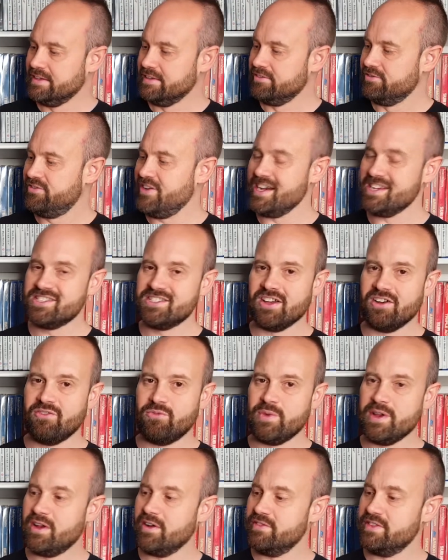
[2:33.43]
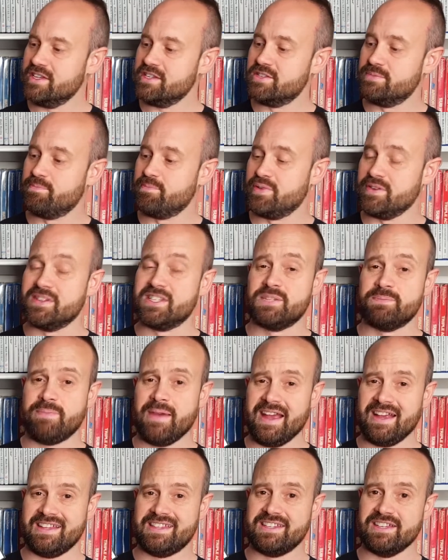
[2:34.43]
First off, we got this
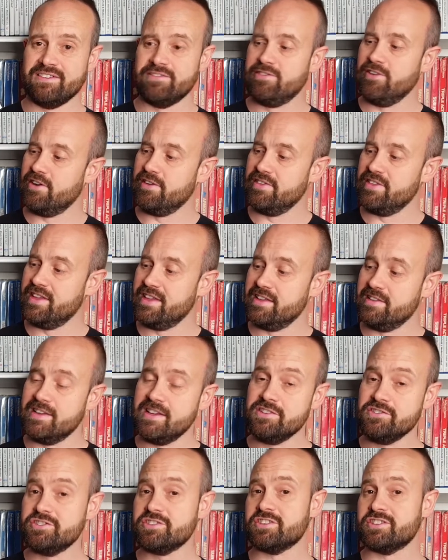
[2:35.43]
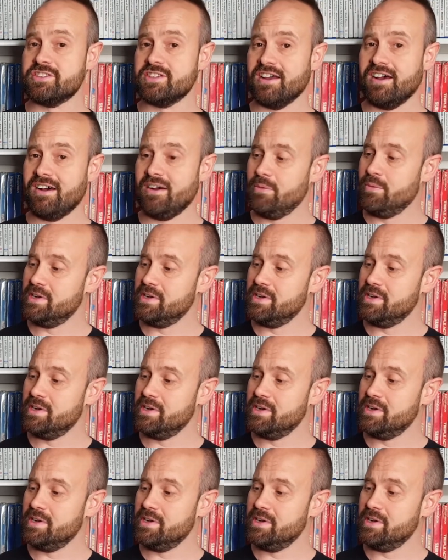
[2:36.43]
perspective on the Ninja star,